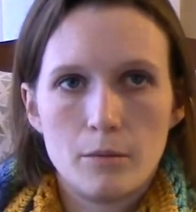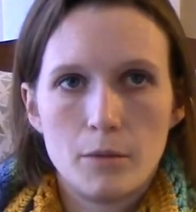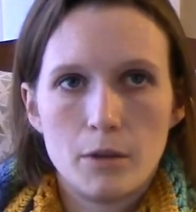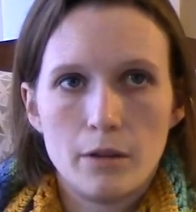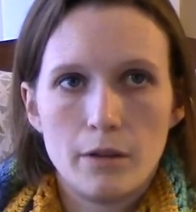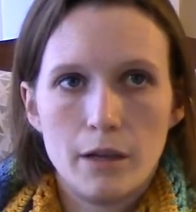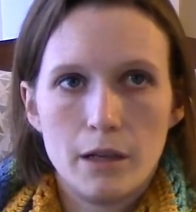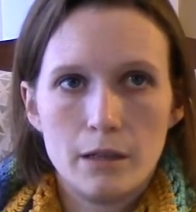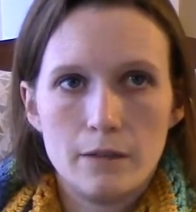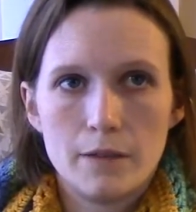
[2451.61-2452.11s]

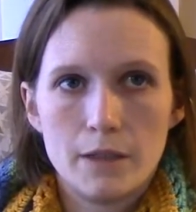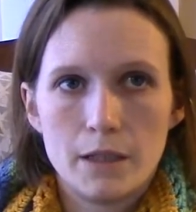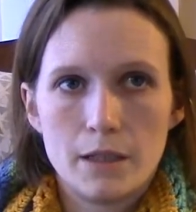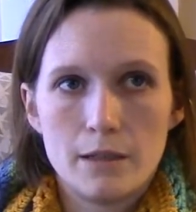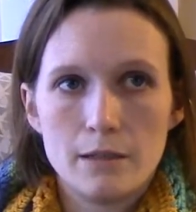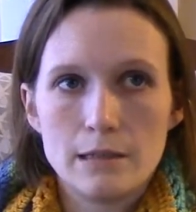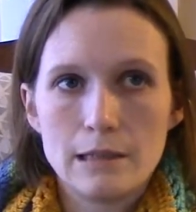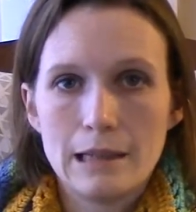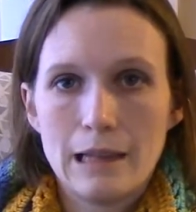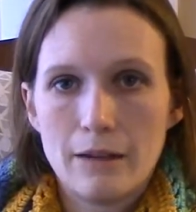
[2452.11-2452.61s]
A lot of it
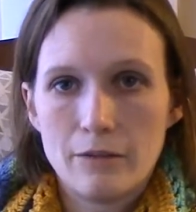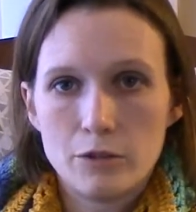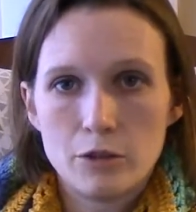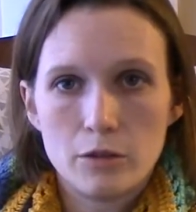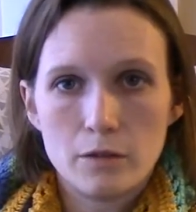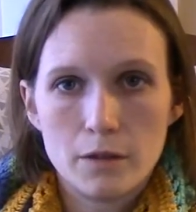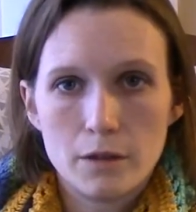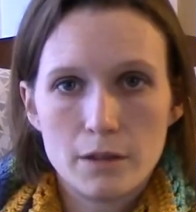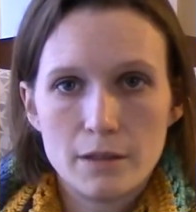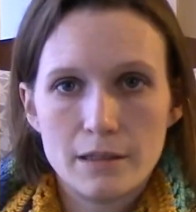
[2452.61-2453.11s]
is
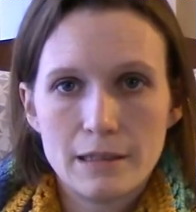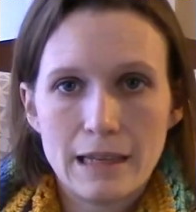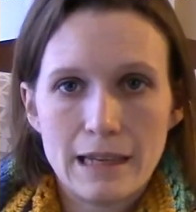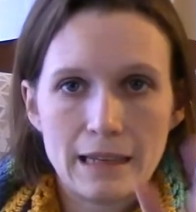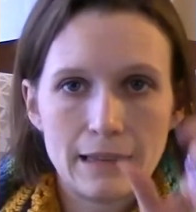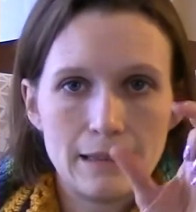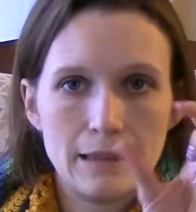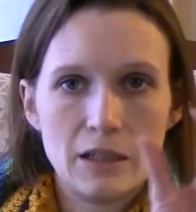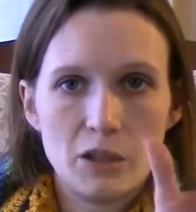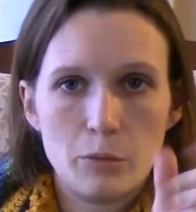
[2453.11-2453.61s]
leftover, like
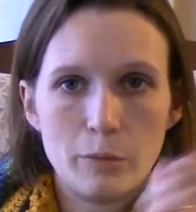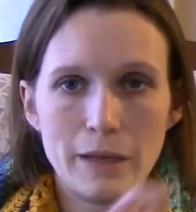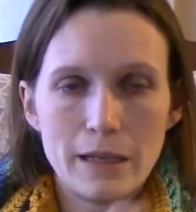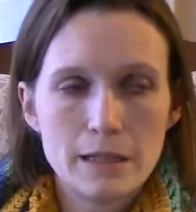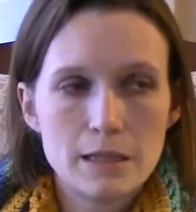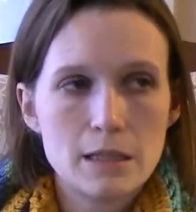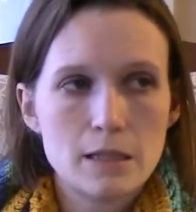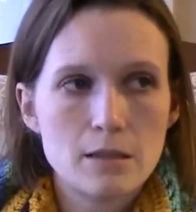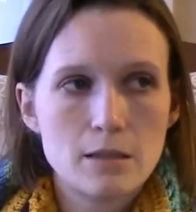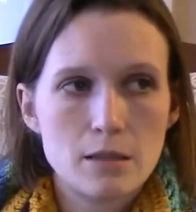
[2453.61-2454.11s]
little
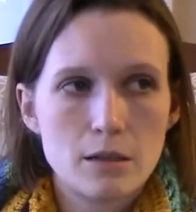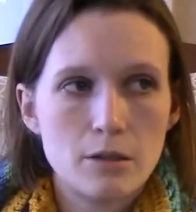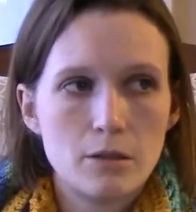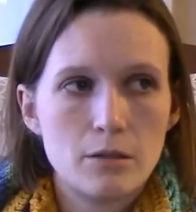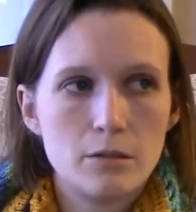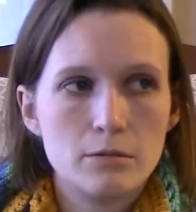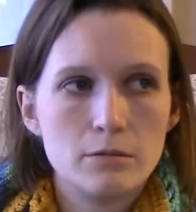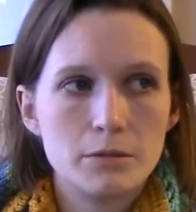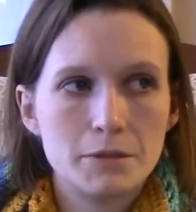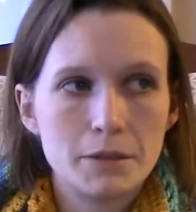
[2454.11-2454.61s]
bits.
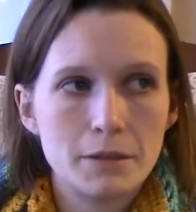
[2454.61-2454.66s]
So